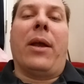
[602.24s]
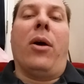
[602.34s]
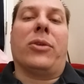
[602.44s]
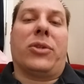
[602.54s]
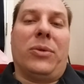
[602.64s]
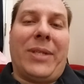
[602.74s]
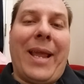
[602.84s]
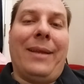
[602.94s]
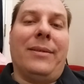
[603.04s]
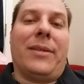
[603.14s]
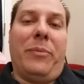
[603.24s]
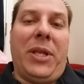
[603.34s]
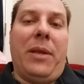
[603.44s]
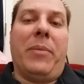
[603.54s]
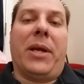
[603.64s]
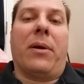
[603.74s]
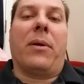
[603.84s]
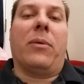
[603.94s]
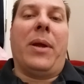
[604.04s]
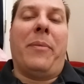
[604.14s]
they also tend to be
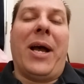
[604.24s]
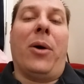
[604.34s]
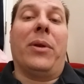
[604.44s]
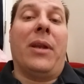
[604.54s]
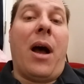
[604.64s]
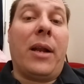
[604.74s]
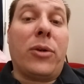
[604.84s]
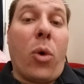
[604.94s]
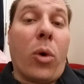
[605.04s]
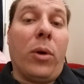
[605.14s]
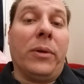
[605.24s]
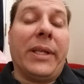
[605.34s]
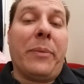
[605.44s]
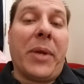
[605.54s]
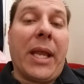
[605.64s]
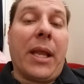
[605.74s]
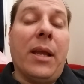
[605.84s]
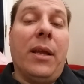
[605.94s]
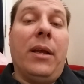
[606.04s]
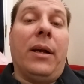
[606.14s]
better about not coral nipping.
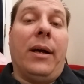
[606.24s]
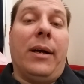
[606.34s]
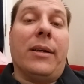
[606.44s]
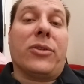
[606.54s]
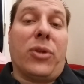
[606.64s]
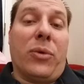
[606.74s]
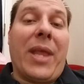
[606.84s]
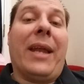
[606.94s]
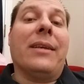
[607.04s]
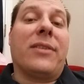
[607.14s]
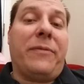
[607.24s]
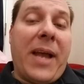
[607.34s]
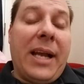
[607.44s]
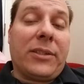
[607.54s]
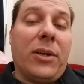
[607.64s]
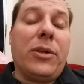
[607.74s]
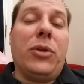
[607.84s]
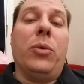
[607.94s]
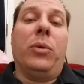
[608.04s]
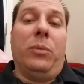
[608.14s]
Uh, so that is a factor.
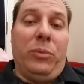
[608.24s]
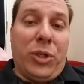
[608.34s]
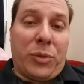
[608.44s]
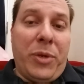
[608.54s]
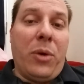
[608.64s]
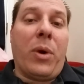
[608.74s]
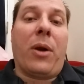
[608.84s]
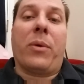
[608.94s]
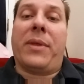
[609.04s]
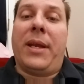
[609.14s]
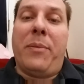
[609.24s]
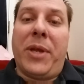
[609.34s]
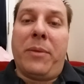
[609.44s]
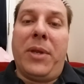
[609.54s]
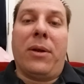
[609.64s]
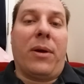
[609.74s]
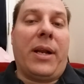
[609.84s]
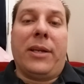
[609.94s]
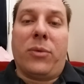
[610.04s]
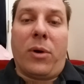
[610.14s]
You just be aware with any pygmy or
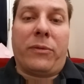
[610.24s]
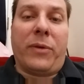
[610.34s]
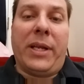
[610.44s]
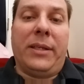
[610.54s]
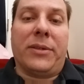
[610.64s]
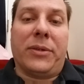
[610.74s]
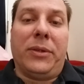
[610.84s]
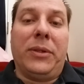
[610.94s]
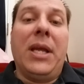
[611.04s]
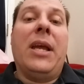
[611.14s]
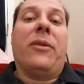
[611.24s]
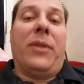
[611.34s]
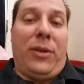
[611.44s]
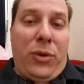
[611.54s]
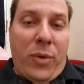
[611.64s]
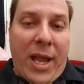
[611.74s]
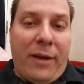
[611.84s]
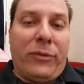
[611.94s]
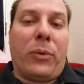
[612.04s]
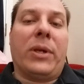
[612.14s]
any dwarf angel that you
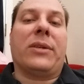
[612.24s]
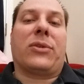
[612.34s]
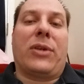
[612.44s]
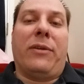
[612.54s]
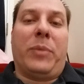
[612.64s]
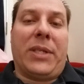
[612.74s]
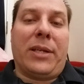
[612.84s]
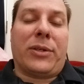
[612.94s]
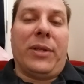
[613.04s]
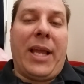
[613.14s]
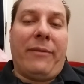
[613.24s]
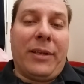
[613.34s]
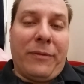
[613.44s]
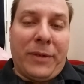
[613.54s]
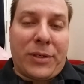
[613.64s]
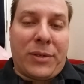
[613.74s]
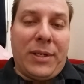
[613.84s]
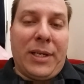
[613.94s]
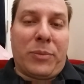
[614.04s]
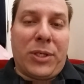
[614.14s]
have the risk of potentially having a fish
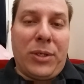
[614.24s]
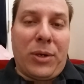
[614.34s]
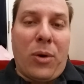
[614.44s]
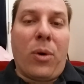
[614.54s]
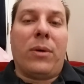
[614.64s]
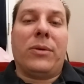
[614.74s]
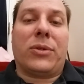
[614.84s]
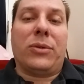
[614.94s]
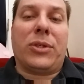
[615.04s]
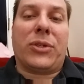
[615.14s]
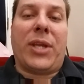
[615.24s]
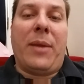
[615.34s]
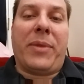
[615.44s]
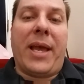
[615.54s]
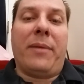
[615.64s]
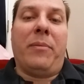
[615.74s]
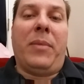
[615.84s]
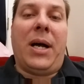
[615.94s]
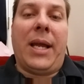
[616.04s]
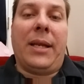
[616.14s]
that nips at your corals. So just keep that in
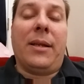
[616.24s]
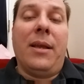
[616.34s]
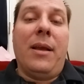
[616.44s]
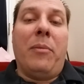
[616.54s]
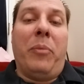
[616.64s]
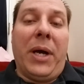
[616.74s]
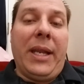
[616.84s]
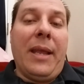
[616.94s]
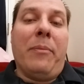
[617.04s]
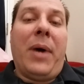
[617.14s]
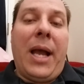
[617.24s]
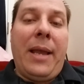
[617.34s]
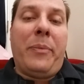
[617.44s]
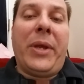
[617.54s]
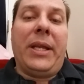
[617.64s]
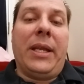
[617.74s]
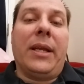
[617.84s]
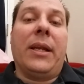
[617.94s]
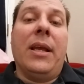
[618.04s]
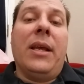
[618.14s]
mind. But in my
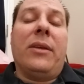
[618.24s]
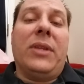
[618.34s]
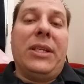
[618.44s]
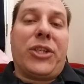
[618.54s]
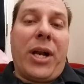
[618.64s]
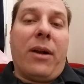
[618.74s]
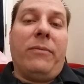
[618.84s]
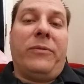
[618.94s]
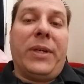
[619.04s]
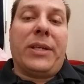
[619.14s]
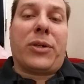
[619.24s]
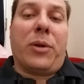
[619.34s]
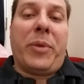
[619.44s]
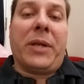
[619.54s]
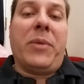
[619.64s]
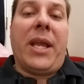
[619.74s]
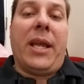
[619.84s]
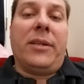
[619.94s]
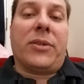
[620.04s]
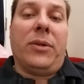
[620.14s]
opinion, the cherub fish or pygmy
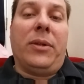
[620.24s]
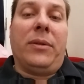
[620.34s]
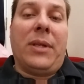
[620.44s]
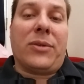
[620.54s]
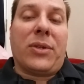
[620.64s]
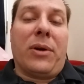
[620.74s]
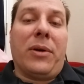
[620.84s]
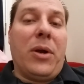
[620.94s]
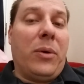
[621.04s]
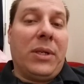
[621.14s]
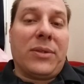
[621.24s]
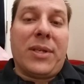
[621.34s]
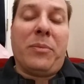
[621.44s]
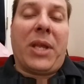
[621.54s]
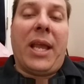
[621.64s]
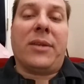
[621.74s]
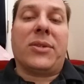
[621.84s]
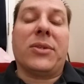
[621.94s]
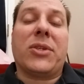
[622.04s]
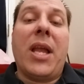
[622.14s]
angel, as they're known in some
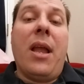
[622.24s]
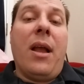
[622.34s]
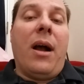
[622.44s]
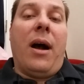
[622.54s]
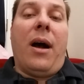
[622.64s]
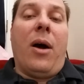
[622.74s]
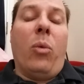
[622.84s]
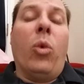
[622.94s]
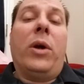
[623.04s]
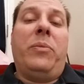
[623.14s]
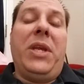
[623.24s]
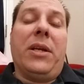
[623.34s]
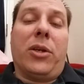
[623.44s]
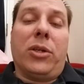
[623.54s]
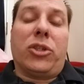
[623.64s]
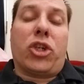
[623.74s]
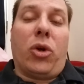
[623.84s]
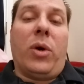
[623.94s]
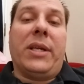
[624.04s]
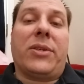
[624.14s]
cases, uh, would be a good
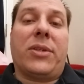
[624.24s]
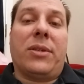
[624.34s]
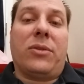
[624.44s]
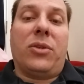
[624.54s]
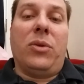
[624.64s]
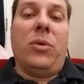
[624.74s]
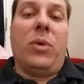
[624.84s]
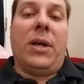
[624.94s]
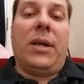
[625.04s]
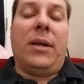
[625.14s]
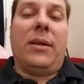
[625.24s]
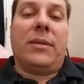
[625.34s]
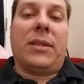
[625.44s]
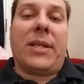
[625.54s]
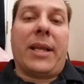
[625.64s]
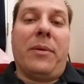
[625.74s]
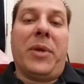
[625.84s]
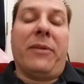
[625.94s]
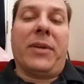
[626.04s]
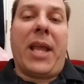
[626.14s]
choice to uh, to take a
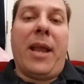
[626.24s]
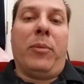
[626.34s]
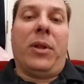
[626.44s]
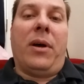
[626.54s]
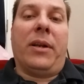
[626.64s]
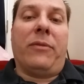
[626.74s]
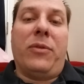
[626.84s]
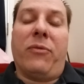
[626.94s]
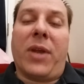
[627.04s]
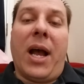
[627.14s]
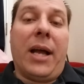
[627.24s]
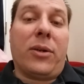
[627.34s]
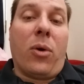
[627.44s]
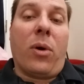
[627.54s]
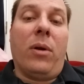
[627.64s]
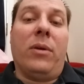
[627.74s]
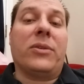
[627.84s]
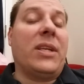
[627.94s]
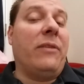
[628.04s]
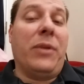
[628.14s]
bit of a gamble on if you've got
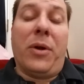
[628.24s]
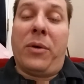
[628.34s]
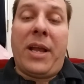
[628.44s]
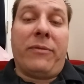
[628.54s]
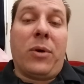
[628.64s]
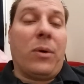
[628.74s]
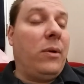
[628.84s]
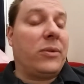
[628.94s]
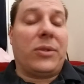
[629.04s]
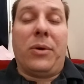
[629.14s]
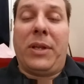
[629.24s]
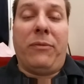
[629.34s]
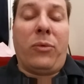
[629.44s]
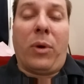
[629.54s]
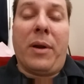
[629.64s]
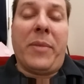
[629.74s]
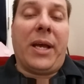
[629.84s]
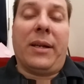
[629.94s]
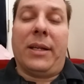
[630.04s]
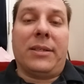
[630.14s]
corals. If you don't have corals, don't even worry
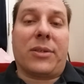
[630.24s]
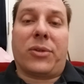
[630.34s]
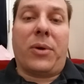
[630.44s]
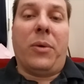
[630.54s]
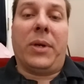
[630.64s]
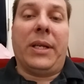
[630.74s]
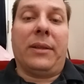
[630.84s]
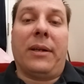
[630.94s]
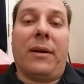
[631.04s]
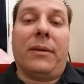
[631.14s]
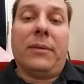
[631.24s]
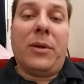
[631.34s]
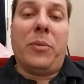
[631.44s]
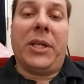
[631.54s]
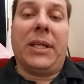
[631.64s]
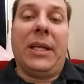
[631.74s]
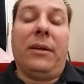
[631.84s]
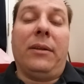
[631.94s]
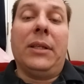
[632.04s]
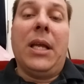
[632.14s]
about it. I just throw one in there, no big
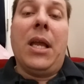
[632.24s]
deal.